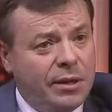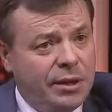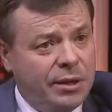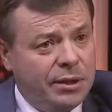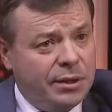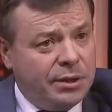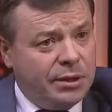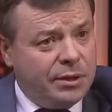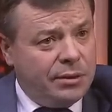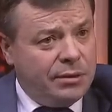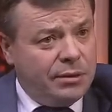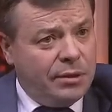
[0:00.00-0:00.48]

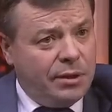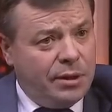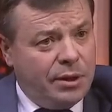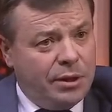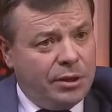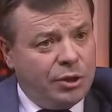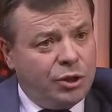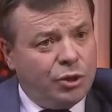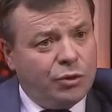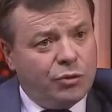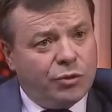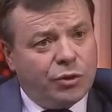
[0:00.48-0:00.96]
his
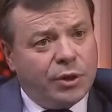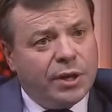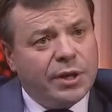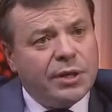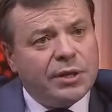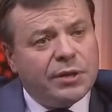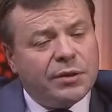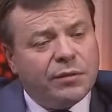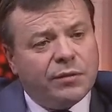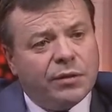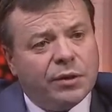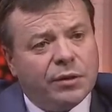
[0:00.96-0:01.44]
children
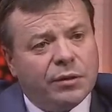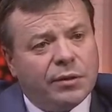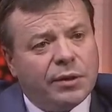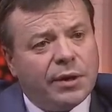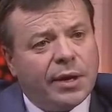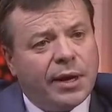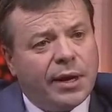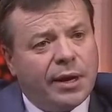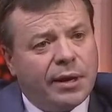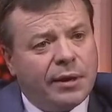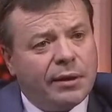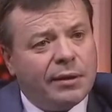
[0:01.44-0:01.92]
interviewed,
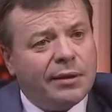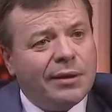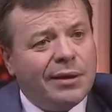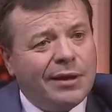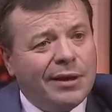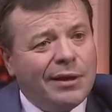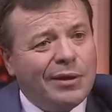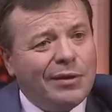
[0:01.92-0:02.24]
they're